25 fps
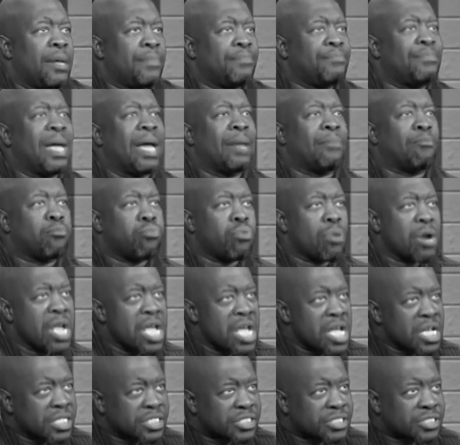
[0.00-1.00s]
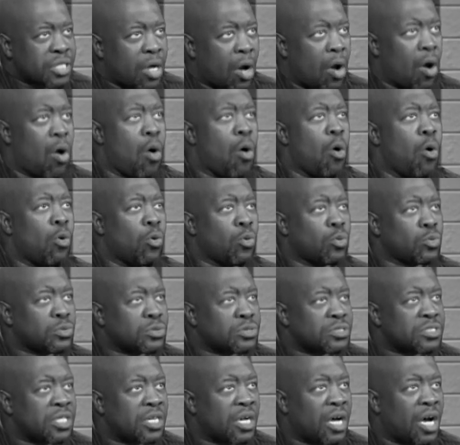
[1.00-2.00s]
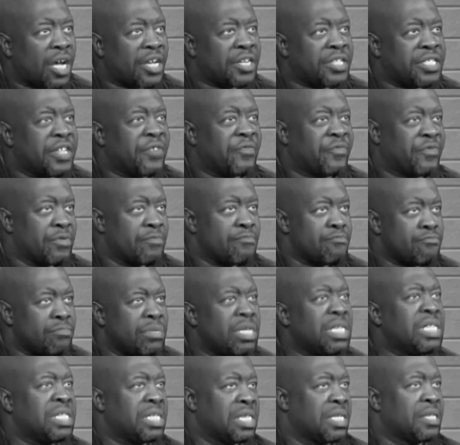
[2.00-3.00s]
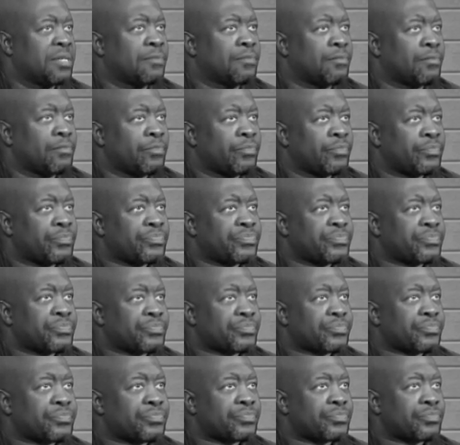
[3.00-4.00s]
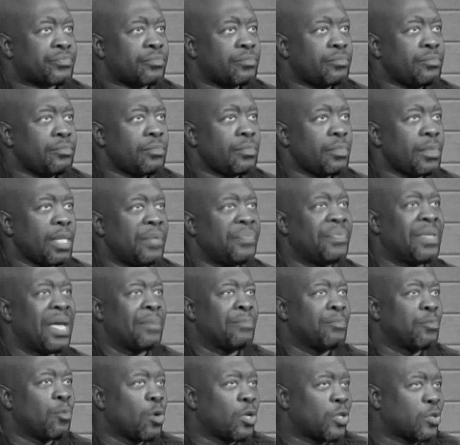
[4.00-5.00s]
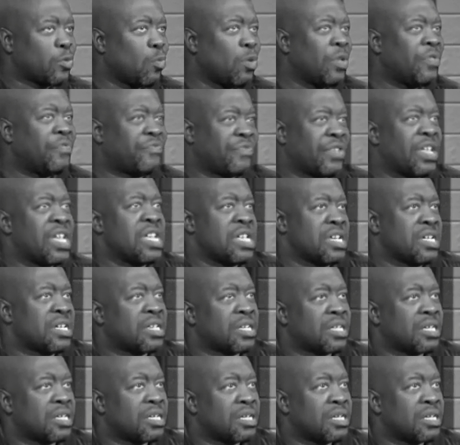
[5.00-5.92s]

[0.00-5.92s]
that brings on a different meaning than what we think.